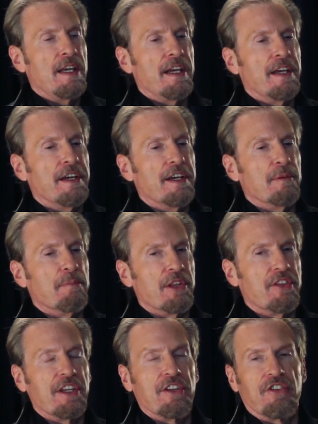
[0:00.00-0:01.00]
Uh, but
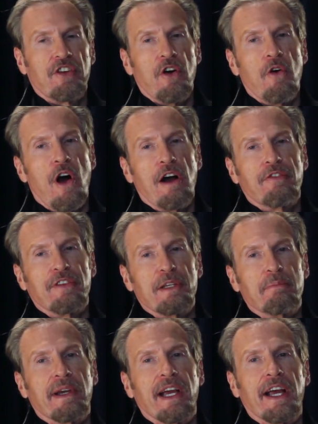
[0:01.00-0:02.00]
things go awfully
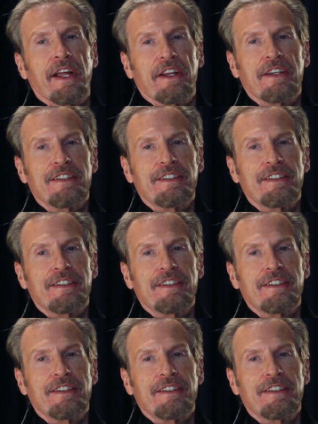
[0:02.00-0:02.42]
bad.